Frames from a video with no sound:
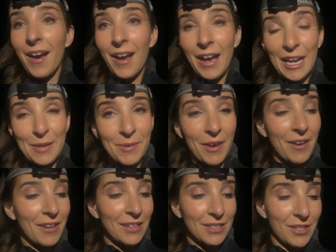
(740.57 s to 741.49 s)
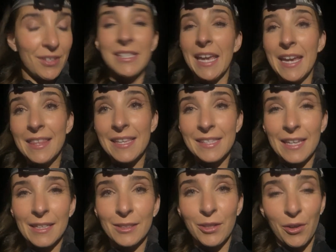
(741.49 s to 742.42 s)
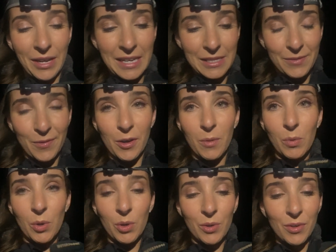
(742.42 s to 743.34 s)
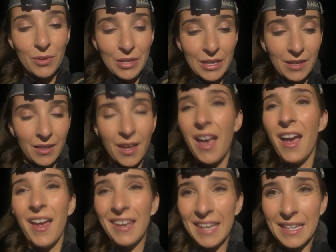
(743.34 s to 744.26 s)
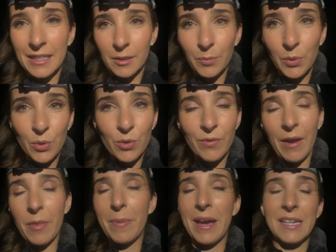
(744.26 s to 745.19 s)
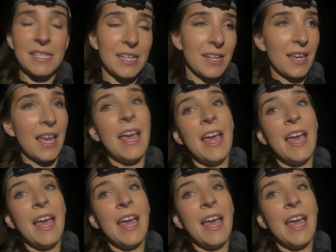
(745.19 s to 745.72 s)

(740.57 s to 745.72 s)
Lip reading: I'm going to take these little doggies for a walk, a little walk around the paddock,